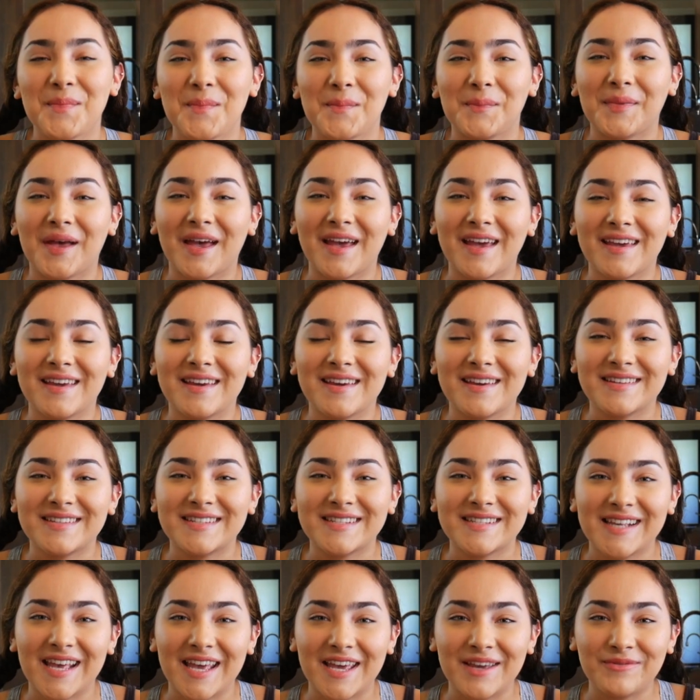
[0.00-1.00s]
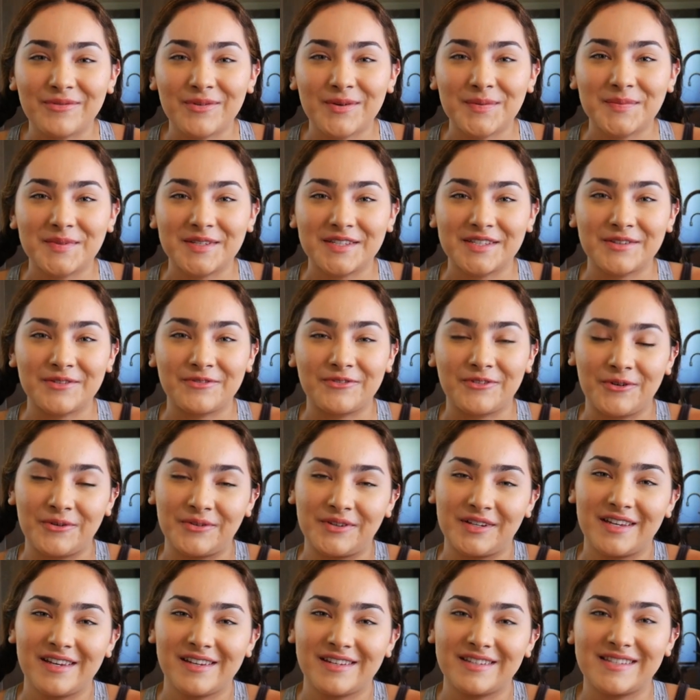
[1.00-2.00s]
My escape from
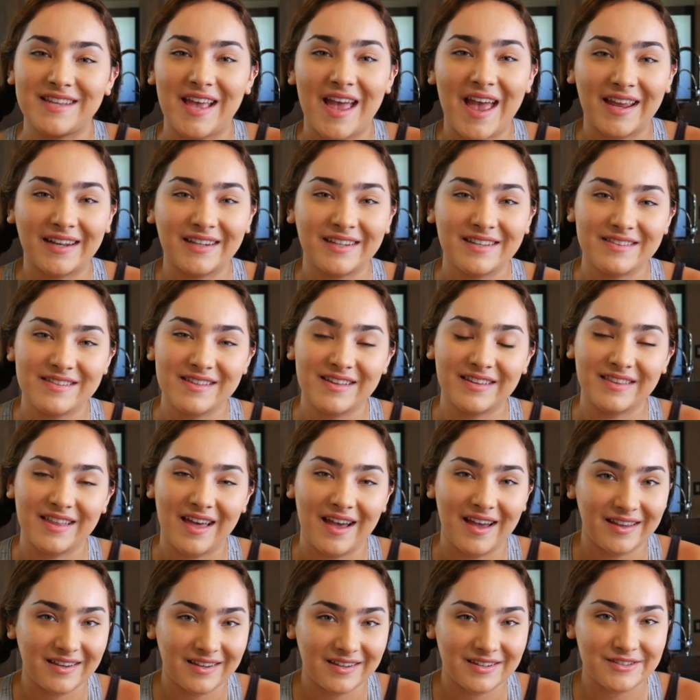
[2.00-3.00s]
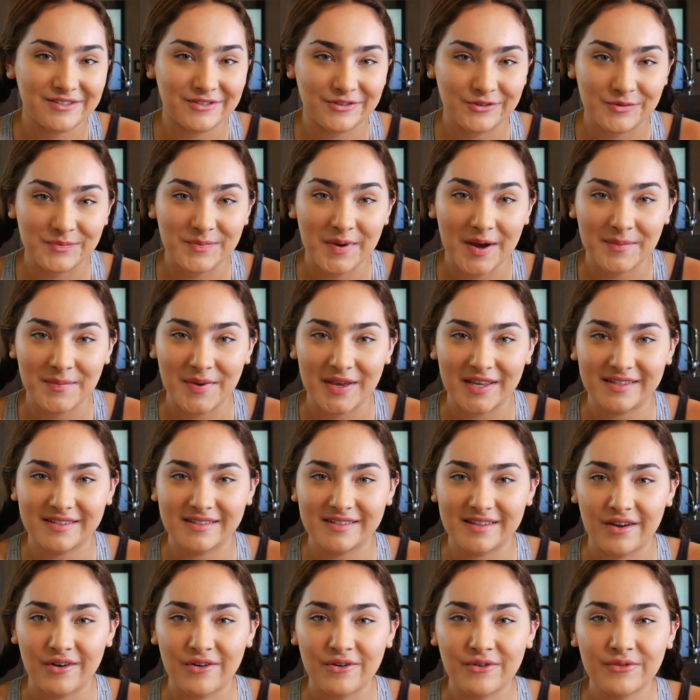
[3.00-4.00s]
misophonia is anything that I can do by
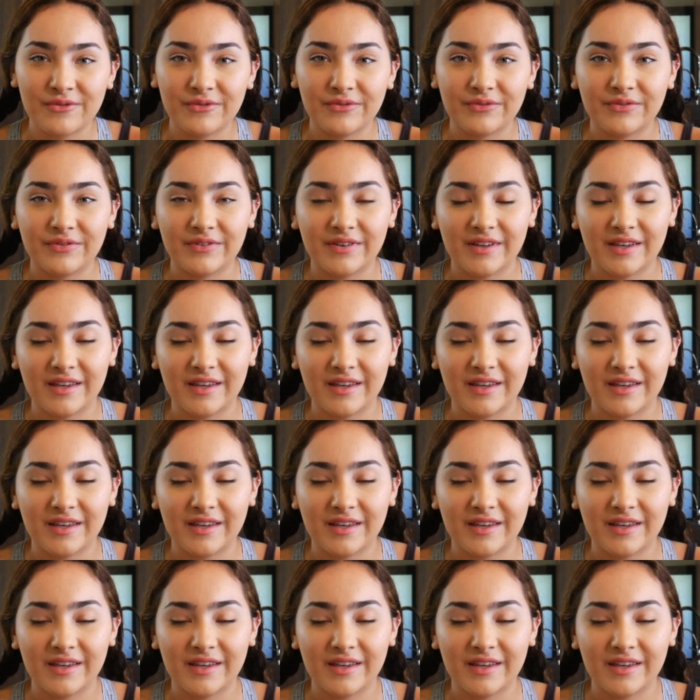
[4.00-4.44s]
myself,